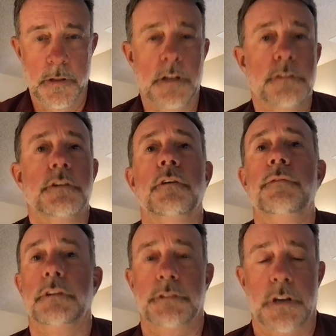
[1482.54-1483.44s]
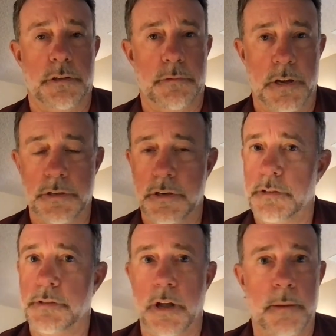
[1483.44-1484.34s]
That's an over exaggeration.
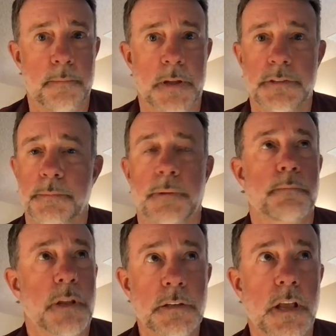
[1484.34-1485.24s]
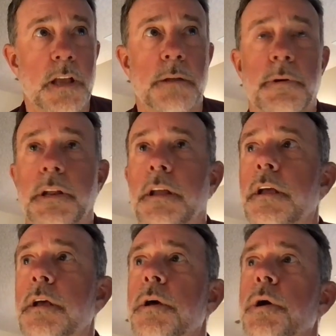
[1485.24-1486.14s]
It's not meant to be mean to anybody,
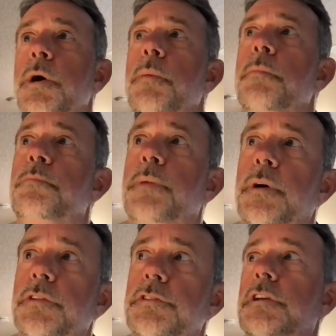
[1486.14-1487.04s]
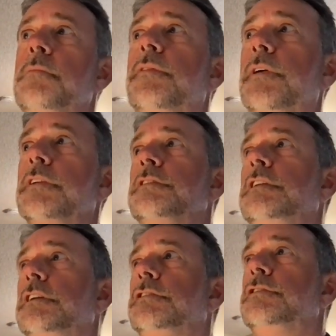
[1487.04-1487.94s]
But some of us
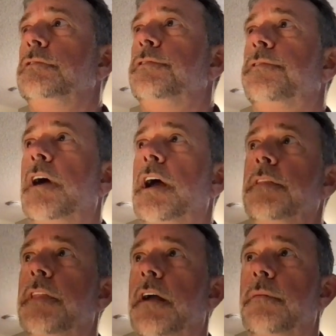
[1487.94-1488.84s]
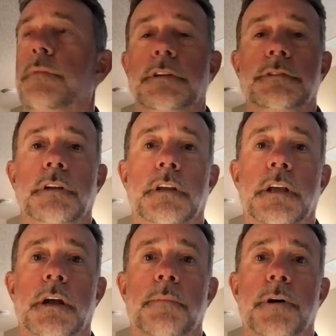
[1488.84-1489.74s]
need to find that reason to
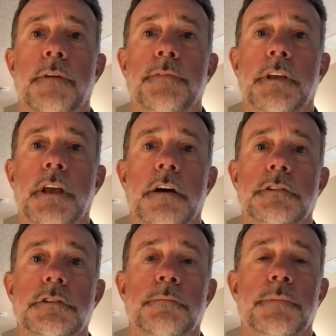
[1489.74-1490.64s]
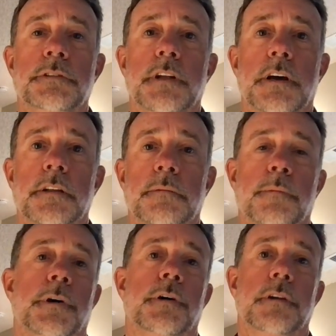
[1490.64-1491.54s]
get up off the couch and put down the
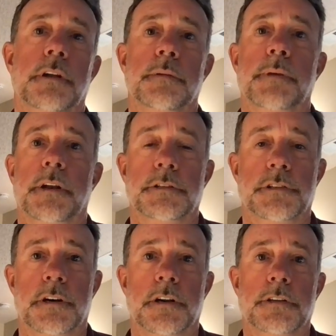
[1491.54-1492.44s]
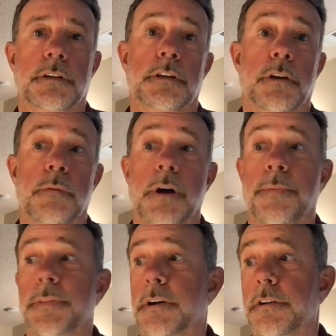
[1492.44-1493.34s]
remote and the Ben and Jerry's and go out
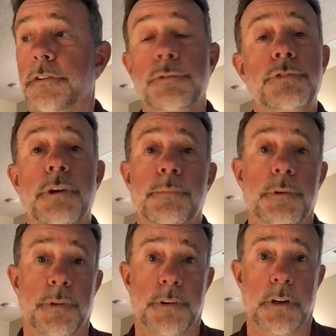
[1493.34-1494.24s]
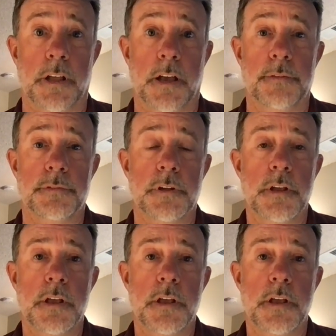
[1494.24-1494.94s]
there and do something with our lives.